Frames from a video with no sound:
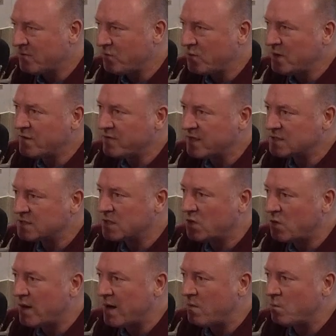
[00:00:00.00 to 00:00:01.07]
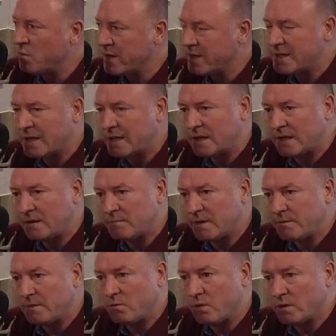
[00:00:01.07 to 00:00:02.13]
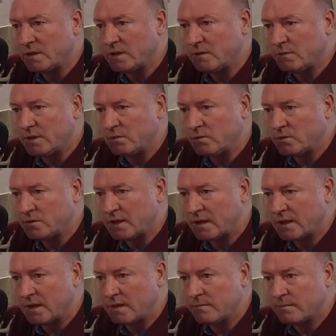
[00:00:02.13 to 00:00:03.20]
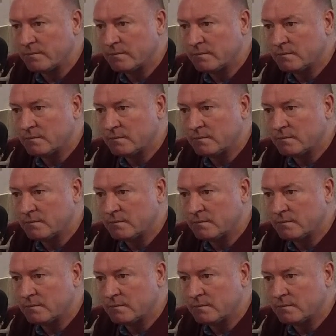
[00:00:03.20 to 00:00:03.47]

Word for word: If we'd have had to go out and win that game, maybe 1 0, we'd have won that game.